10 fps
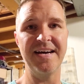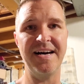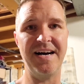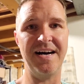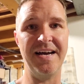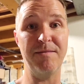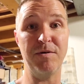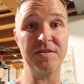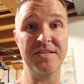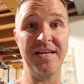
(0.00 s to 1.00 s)
Uh, and
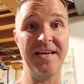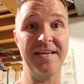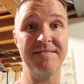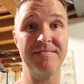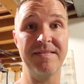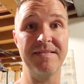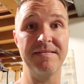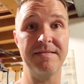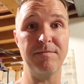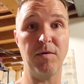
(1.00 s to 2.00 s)
we'll see
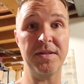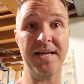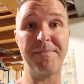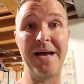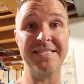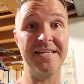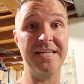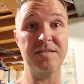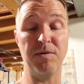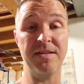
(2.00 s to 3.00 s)
what the capacity
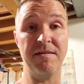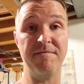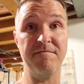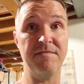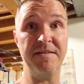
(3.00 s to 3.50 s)
is when the